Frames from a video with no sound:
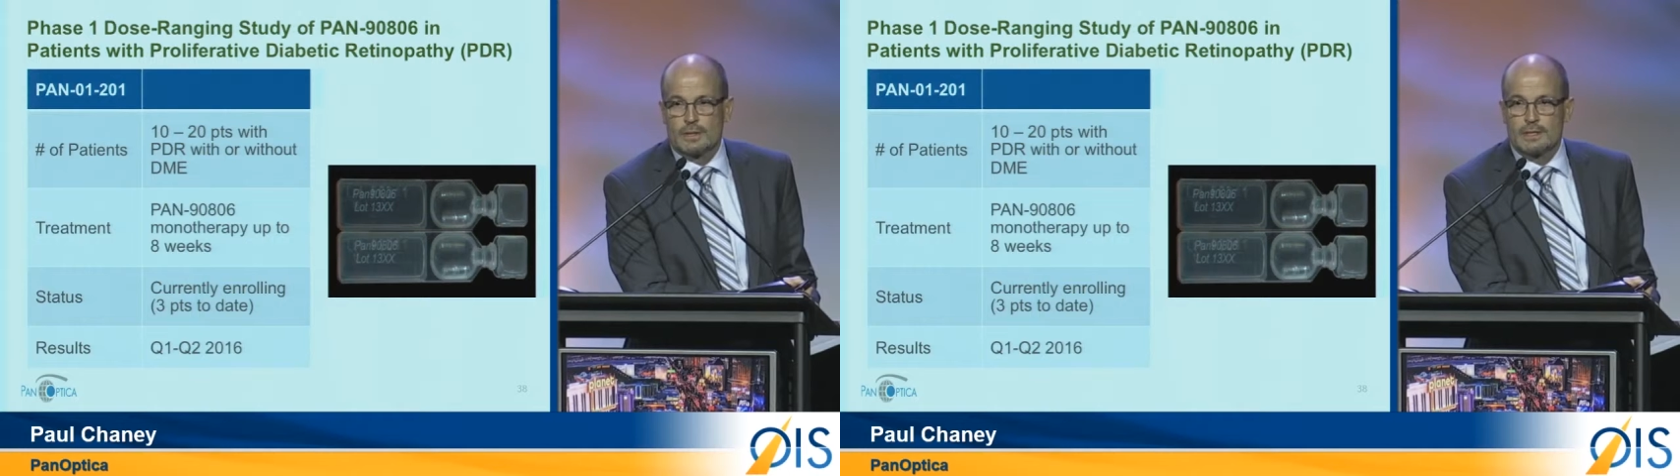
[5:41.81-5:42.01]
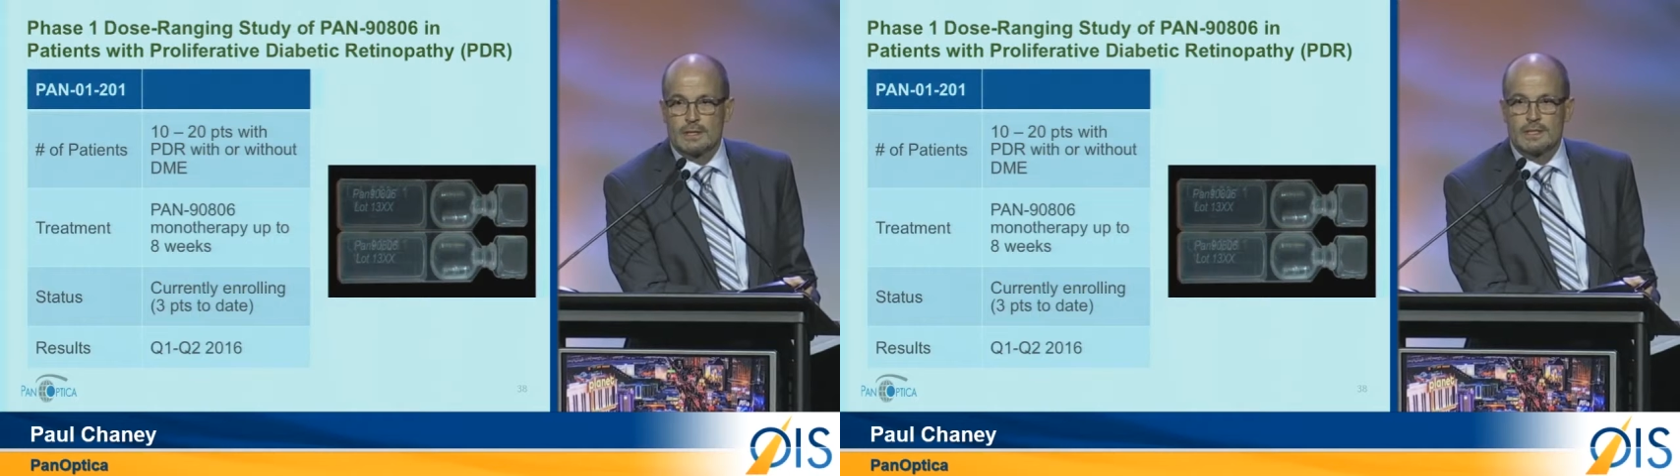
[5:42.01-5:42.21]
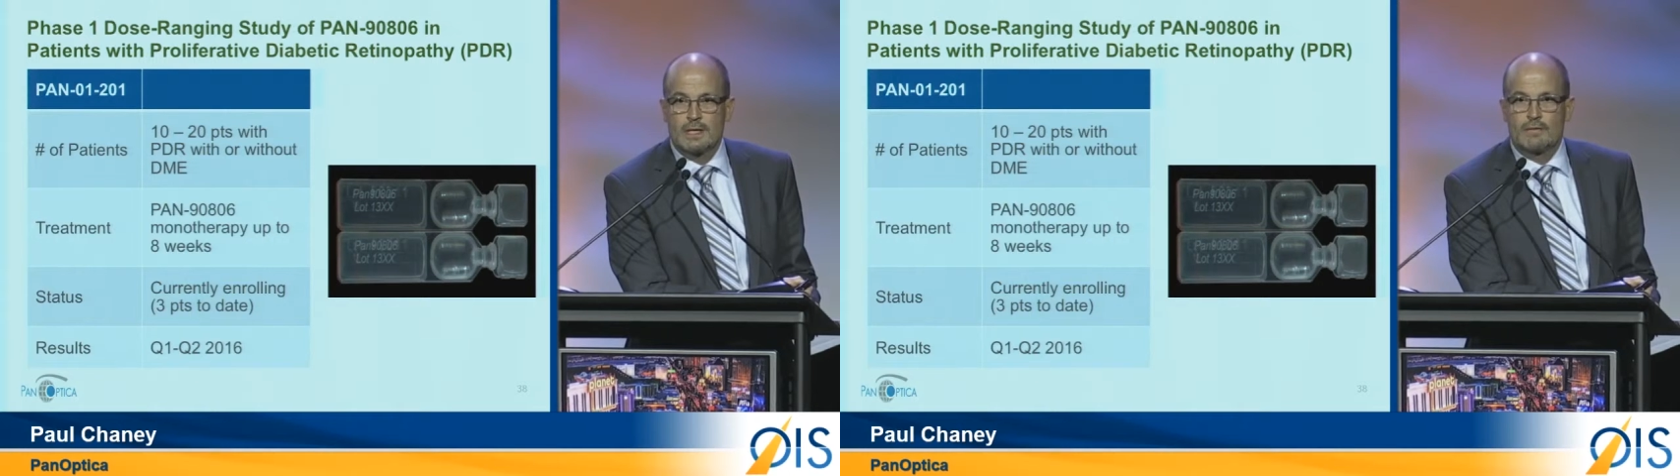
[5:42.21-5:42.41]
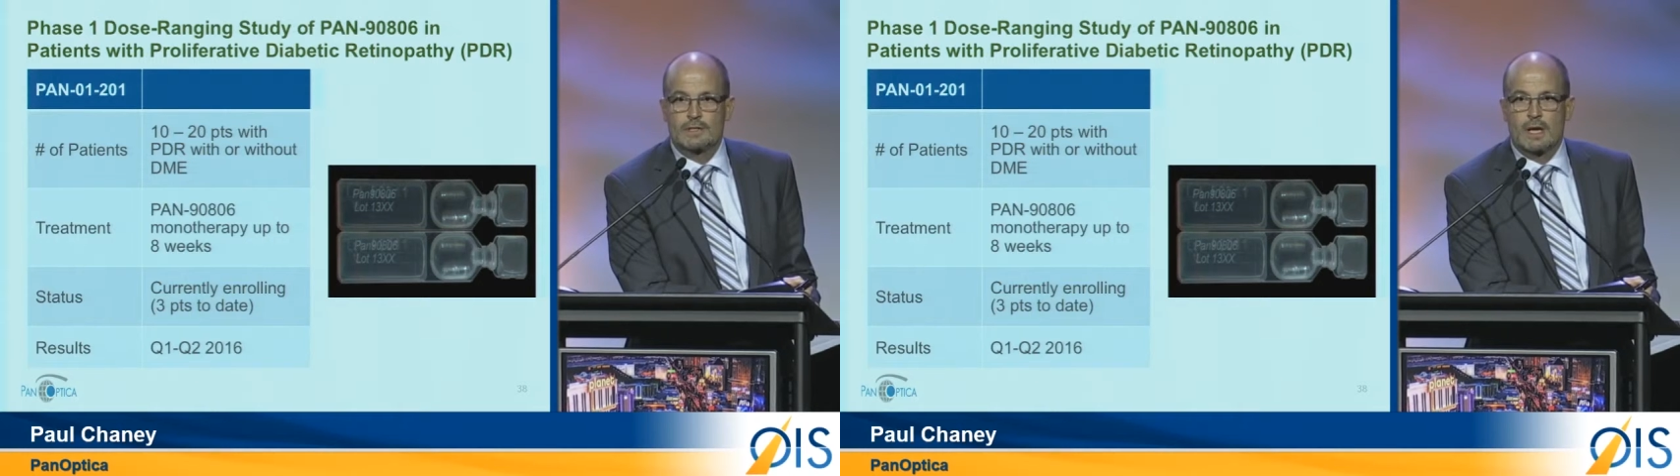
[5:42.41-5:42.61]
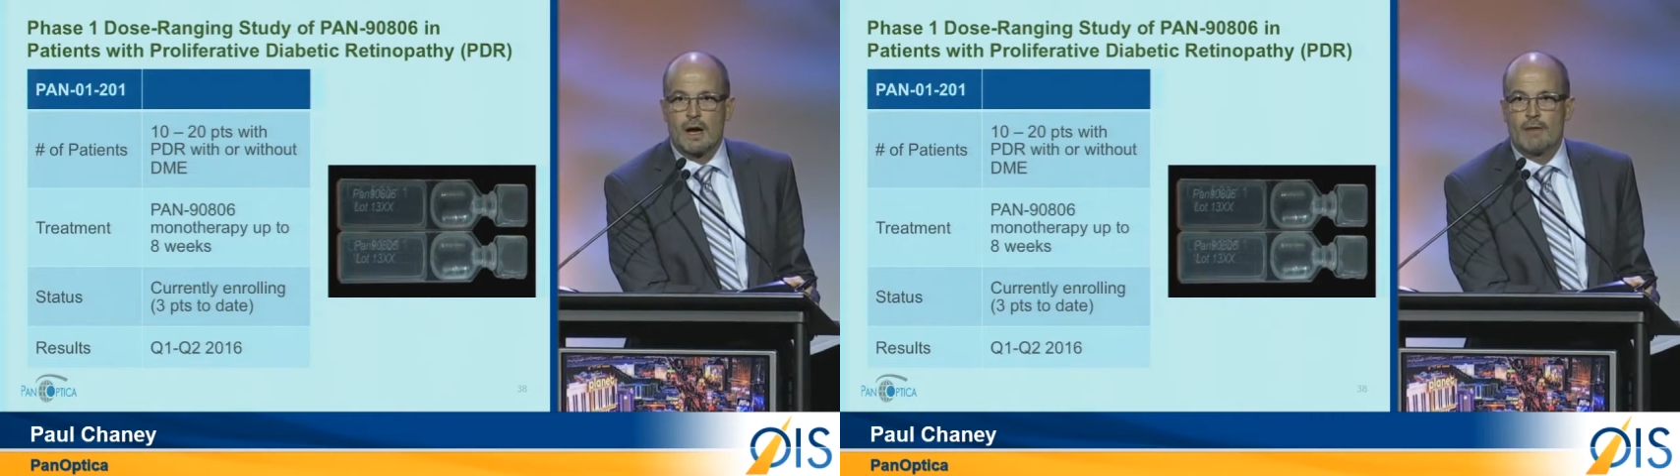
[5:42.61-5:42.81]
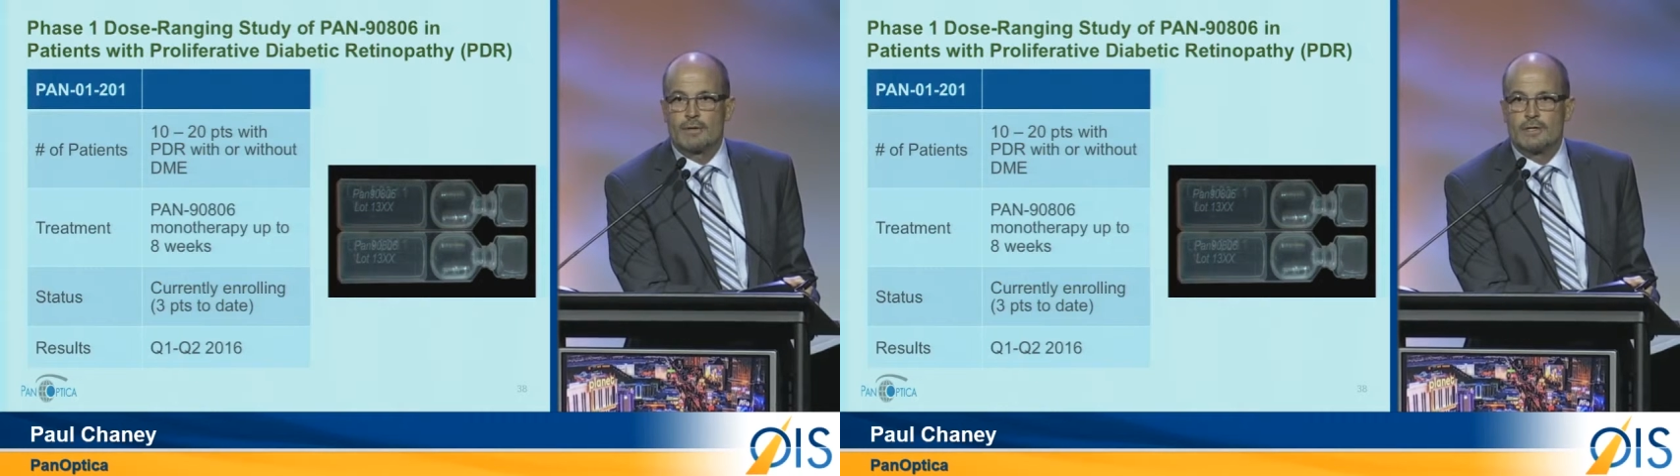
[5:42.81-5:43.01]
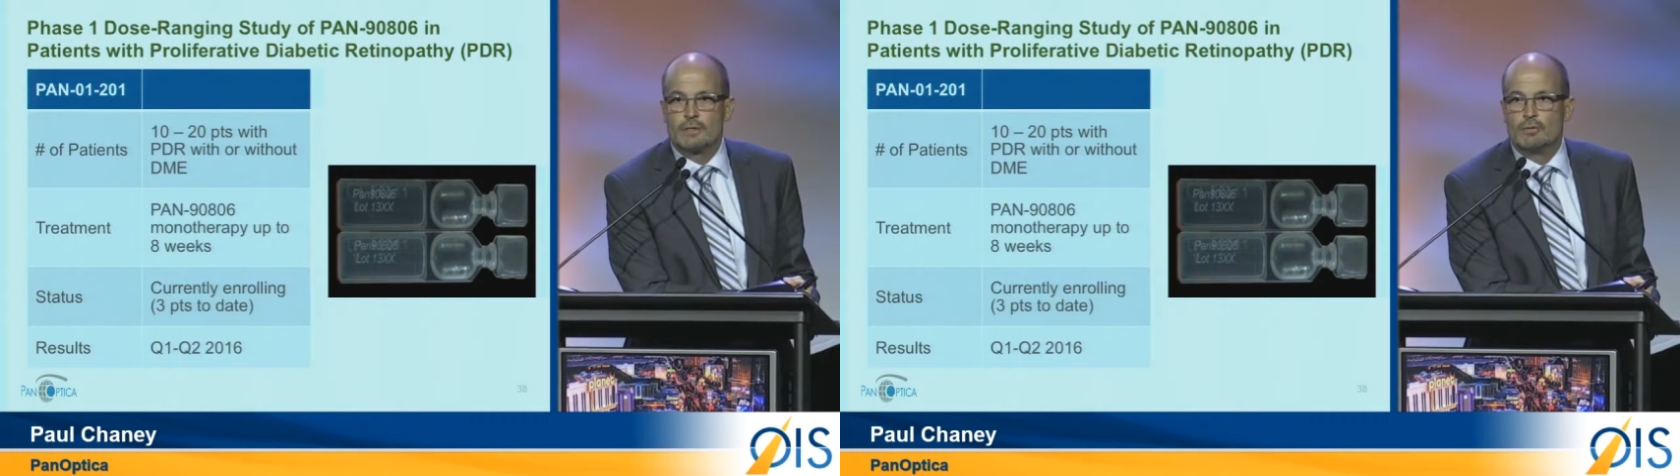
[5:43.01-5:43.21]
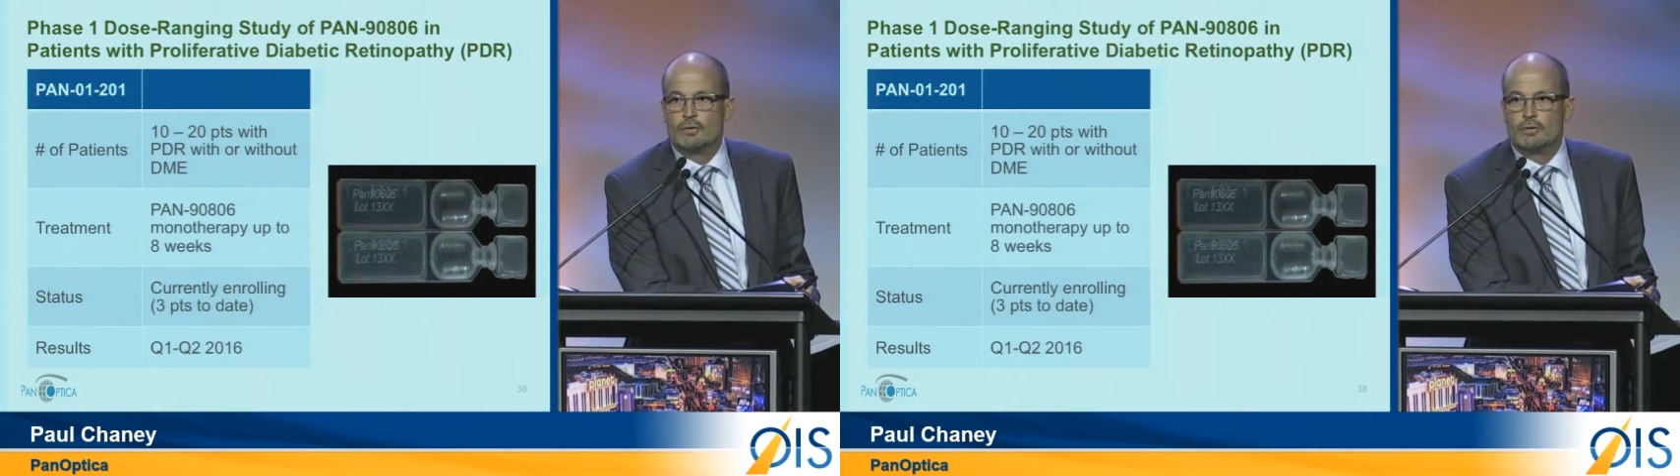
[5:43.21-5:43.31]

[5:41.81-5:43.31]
but it does give us confidence in